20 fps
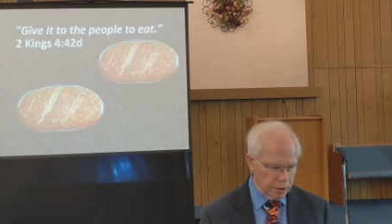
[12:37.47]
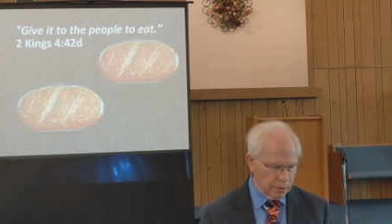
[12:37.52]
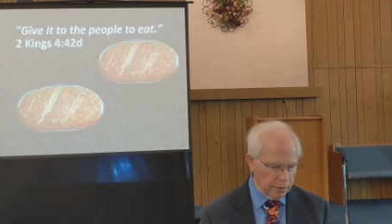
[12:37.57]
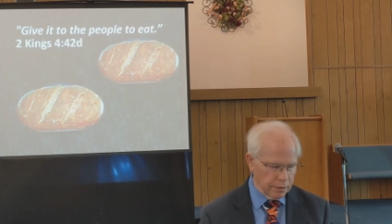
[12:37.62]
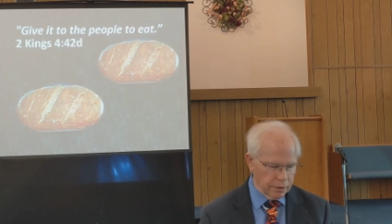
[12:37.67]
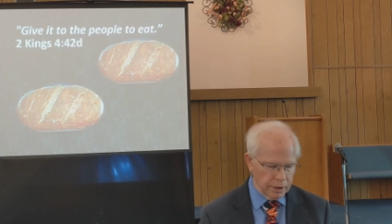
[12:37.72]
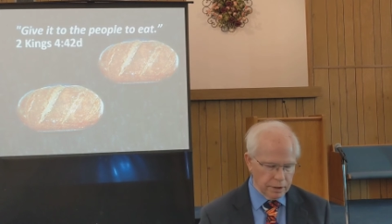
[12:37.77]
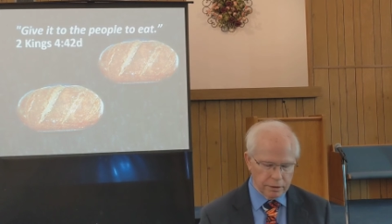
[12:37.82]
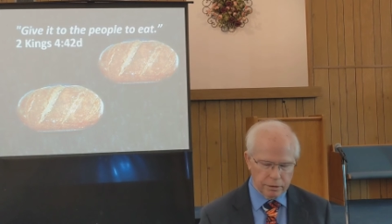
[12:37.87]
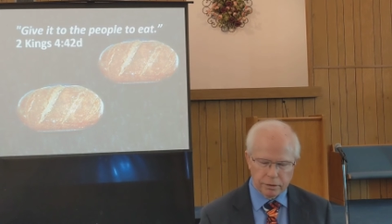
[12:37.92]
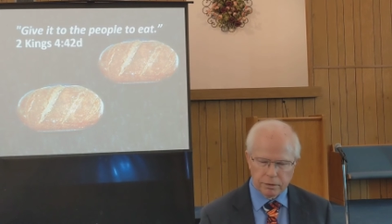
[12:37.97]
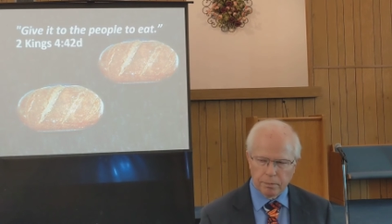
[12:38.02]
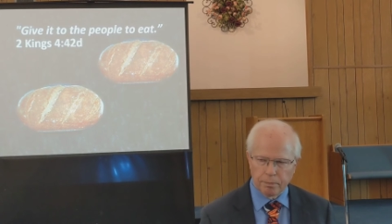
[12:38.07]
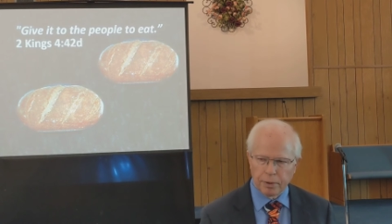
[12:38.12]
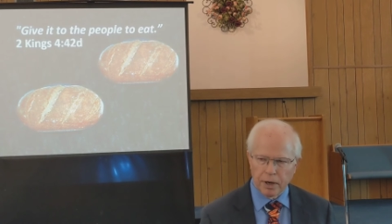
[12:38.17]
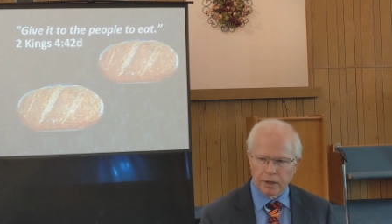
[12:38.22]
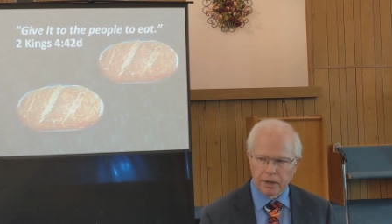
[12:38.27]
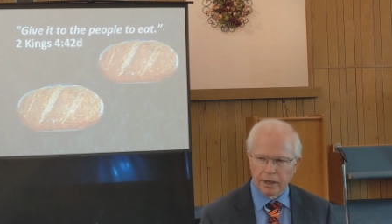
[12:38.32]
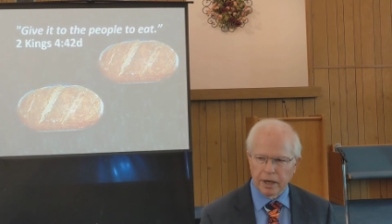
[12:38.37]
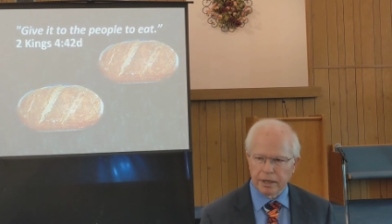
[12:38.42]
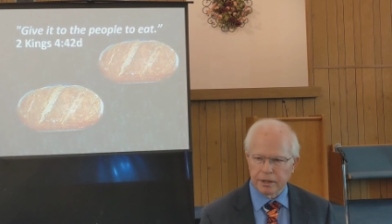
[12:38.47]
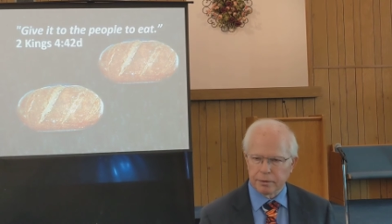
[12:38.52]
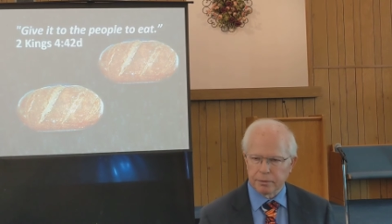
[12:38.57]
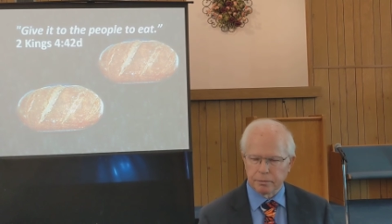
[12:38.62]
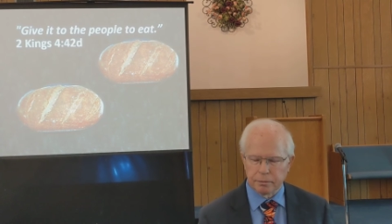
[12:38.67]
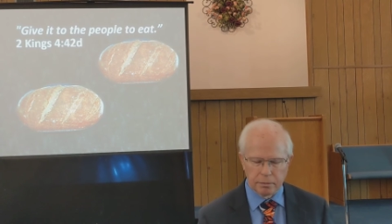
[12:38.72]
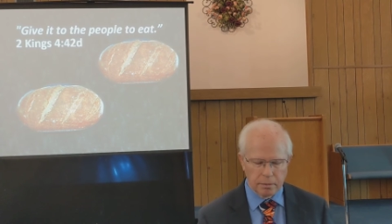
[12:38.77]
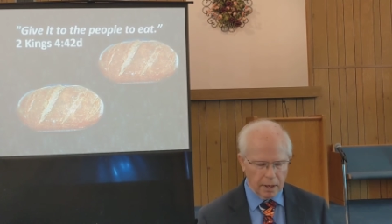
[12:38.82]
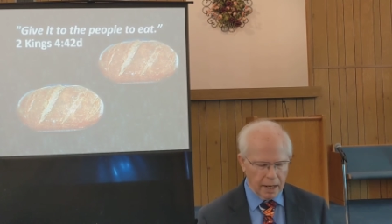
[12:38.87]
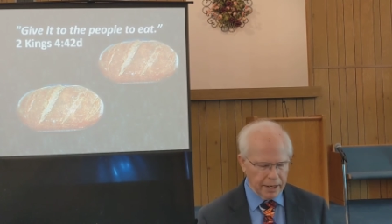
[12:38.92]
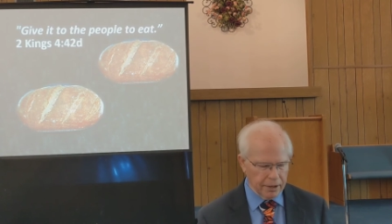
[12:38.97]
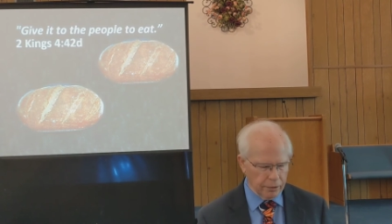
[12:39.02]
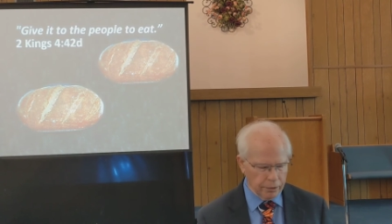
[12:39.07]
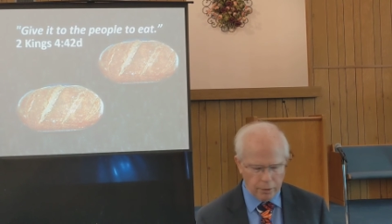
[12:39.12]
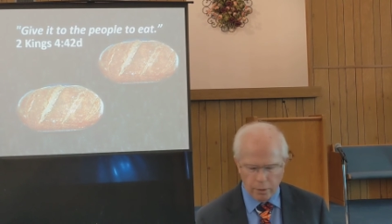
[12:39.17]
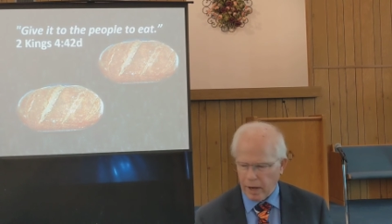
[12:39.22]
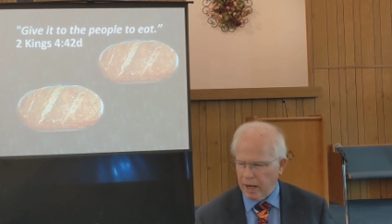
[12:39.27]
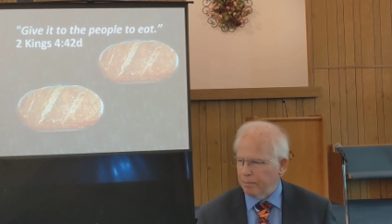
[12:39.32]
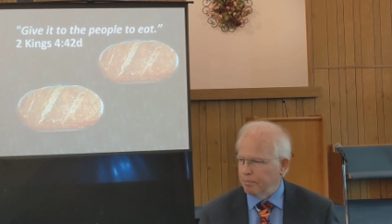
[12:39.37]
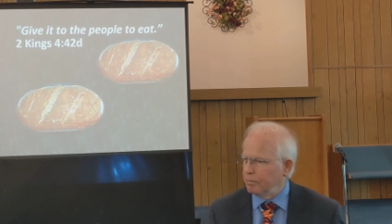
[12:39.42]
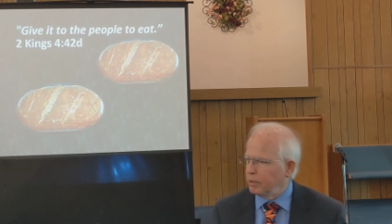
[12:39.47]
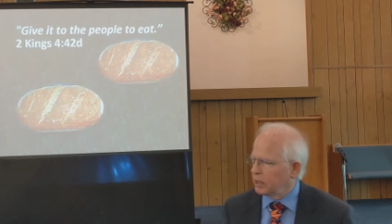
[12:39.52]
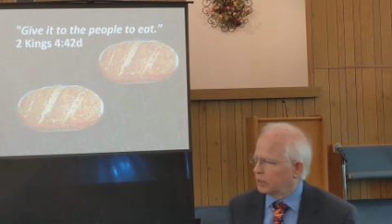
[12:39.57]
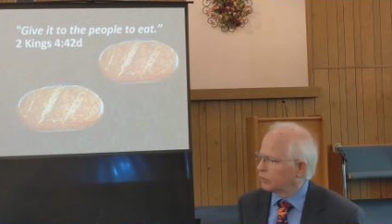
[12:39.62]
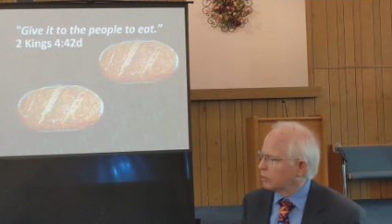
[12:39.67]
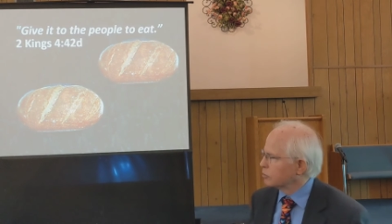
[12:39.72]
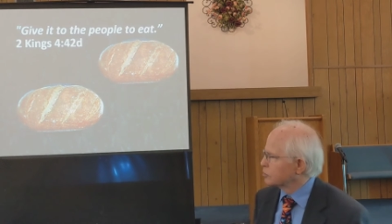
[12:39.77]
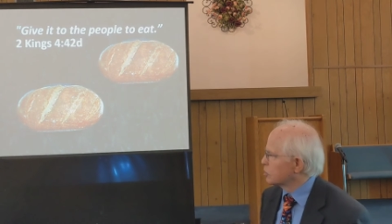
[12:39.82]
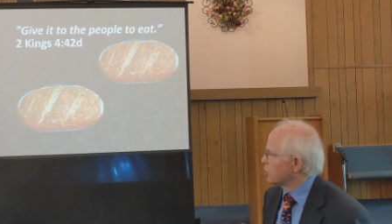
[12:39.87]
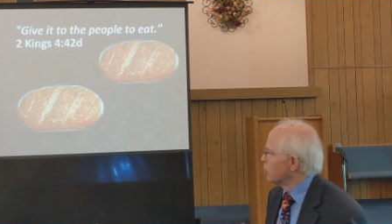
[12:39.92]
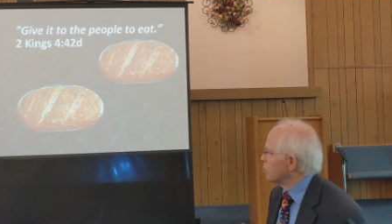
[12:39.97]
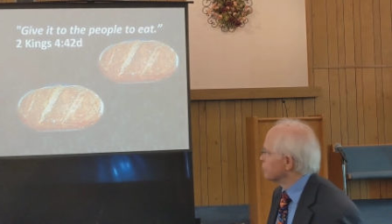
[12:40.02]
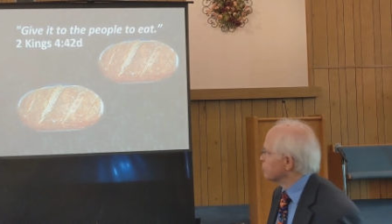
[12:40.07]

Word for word: That they're probably not, I don't know how big those